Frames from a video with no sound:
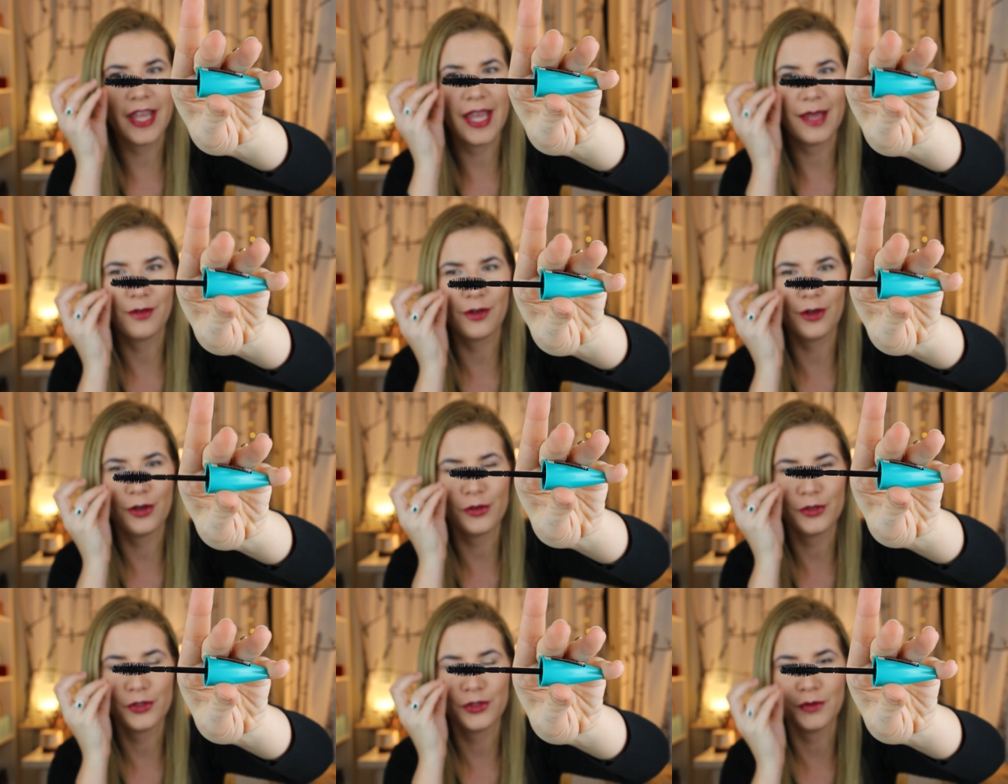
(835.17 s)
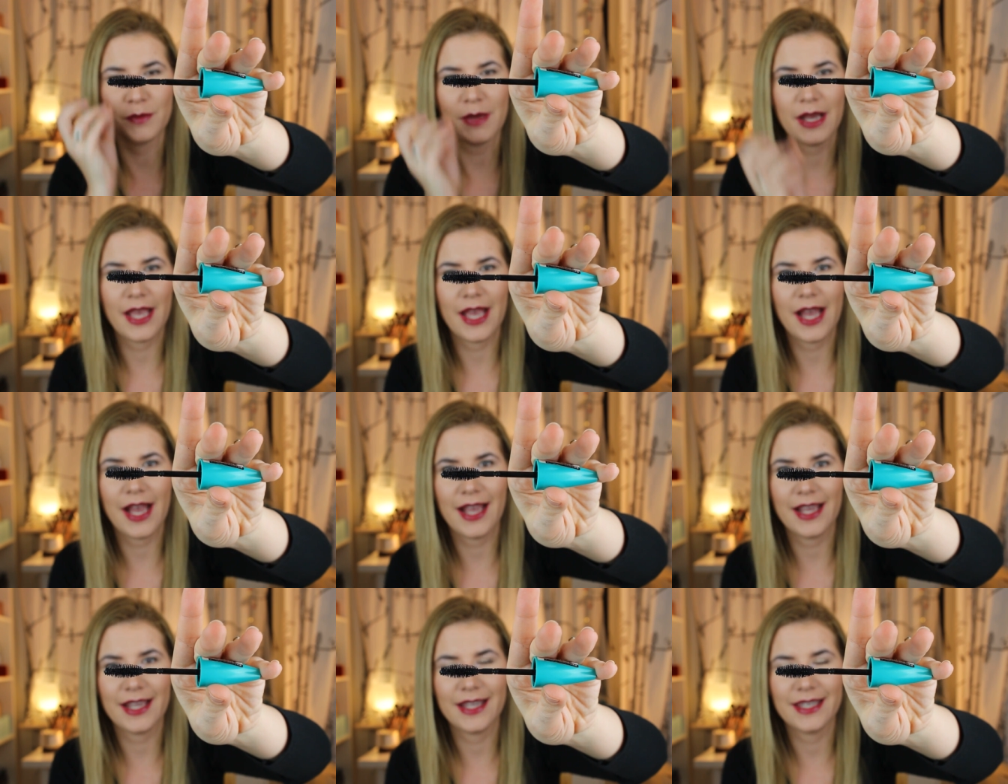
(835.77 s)
came close to
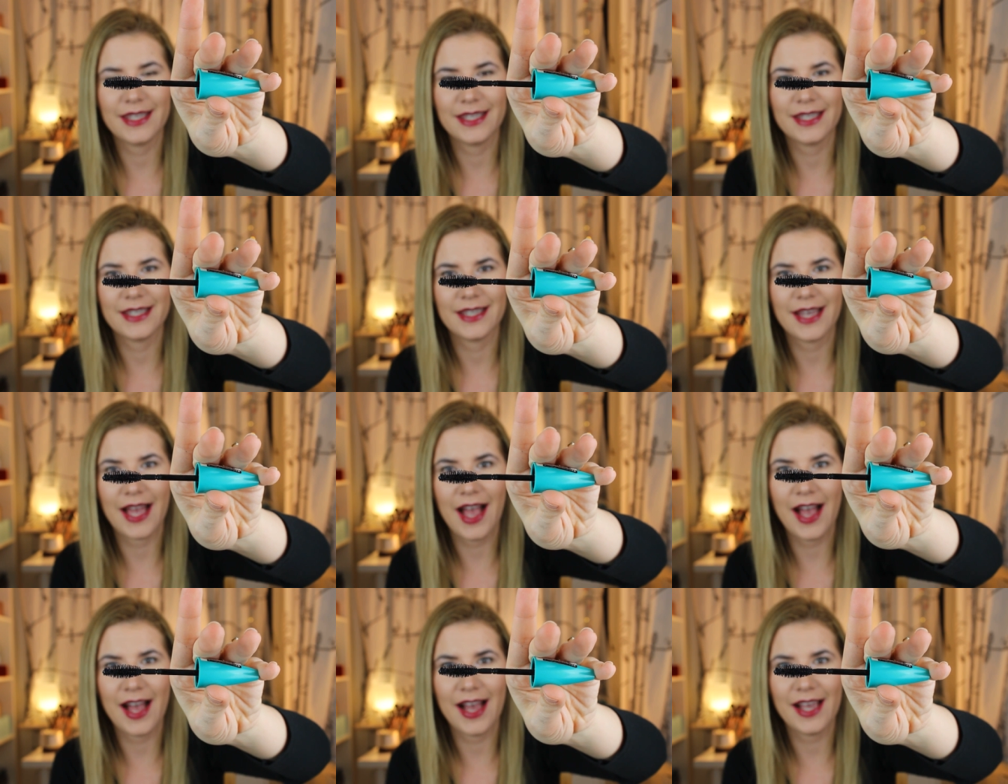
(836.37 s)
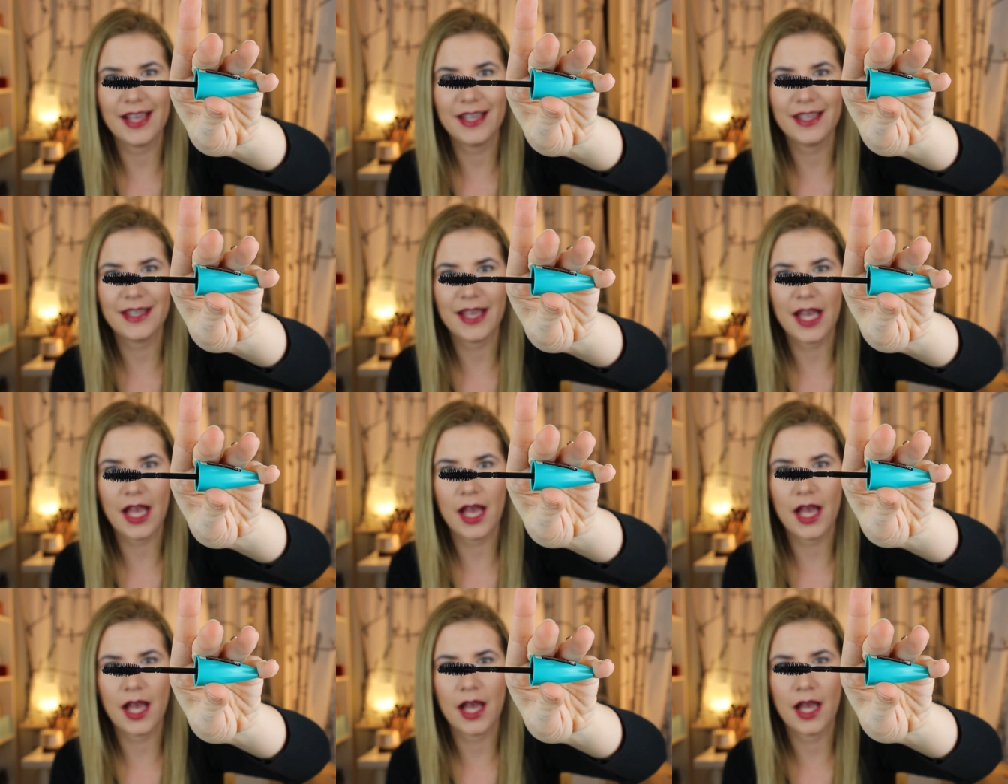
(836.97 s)
my eye
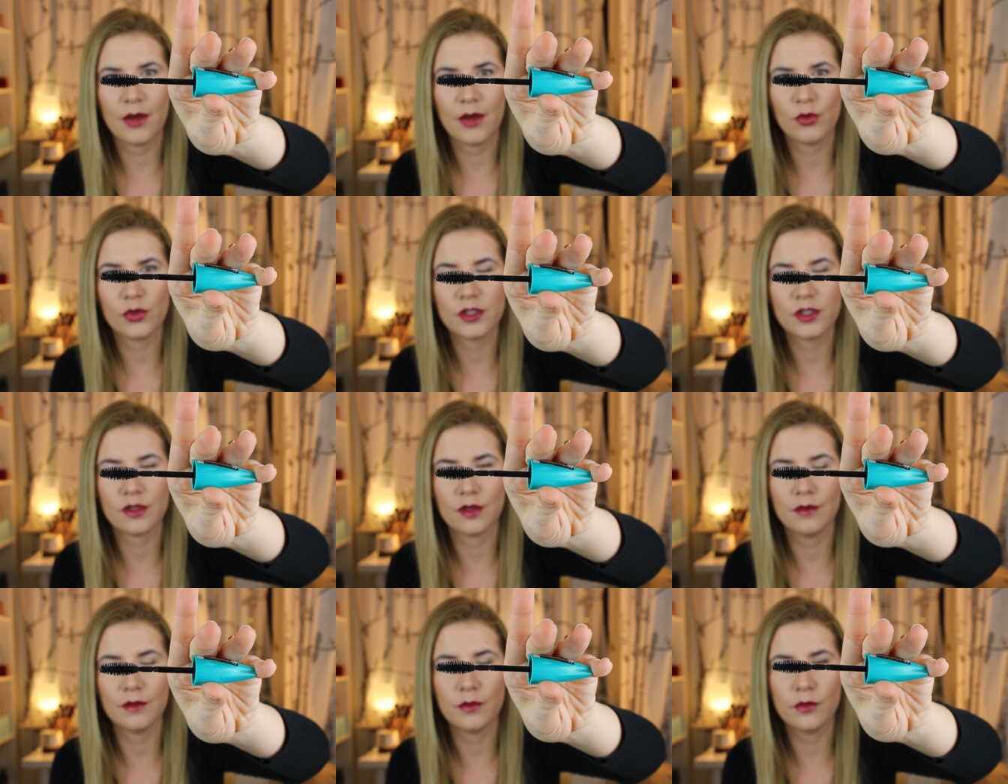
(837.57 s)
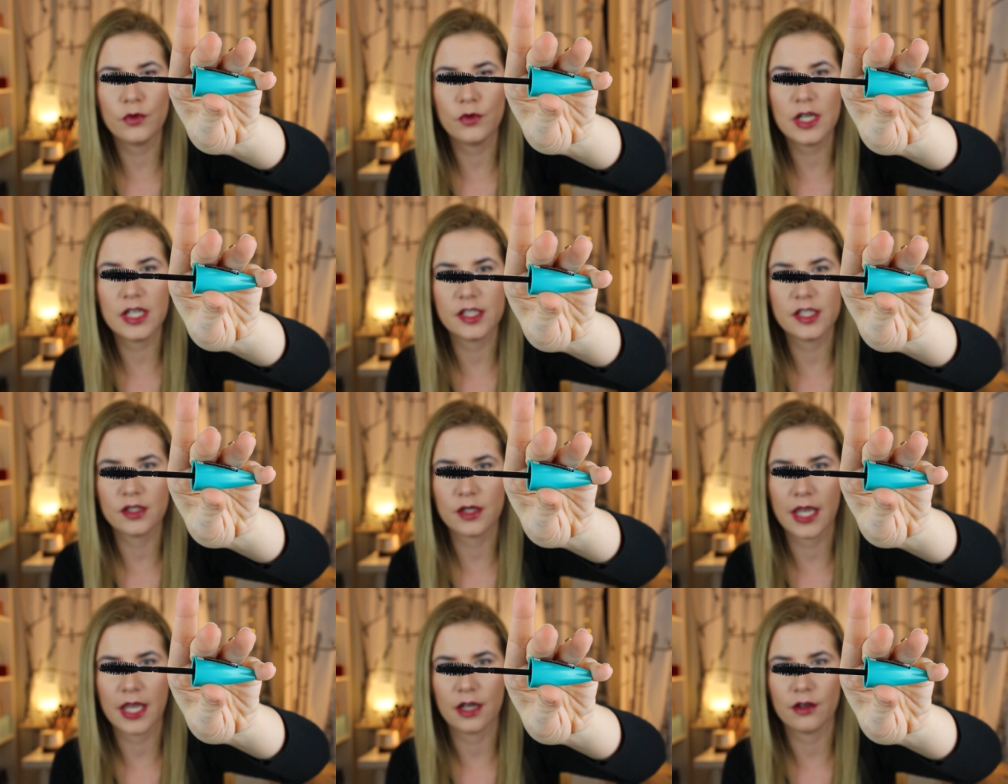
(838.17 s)
I was really
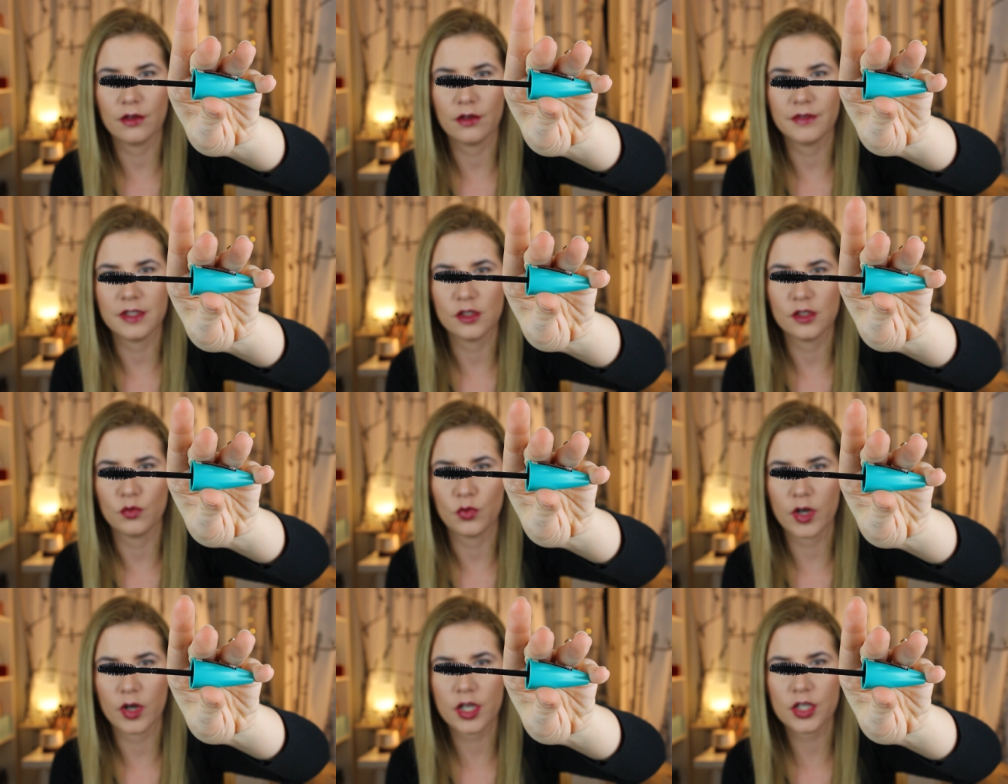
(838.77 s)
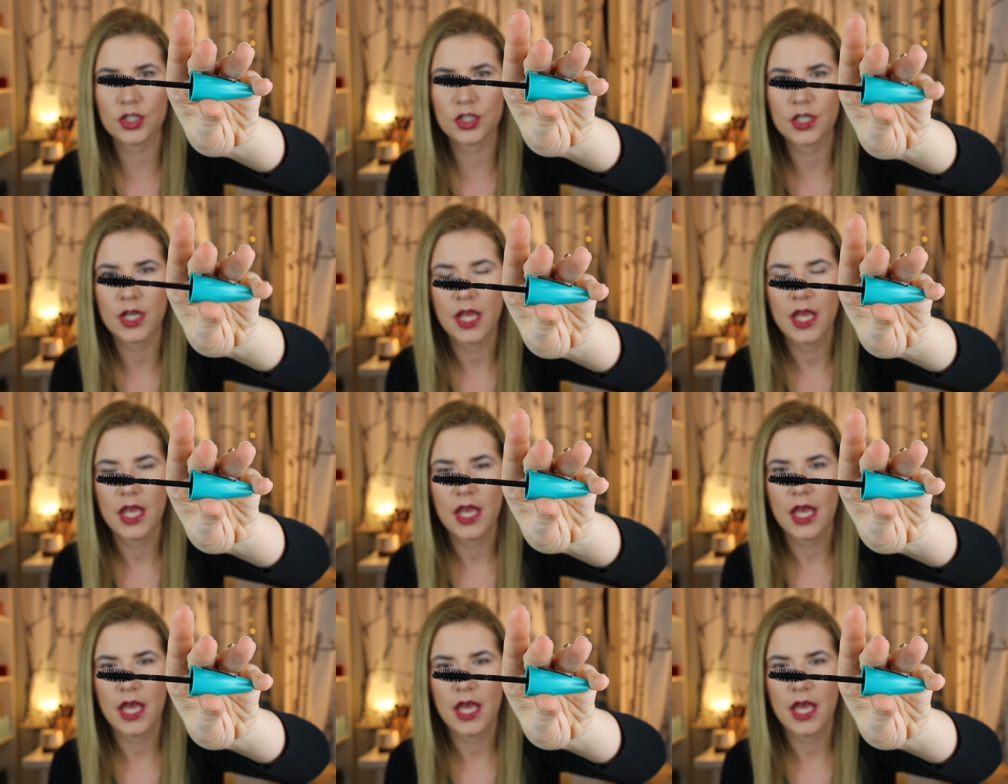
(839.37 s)
scared of this brush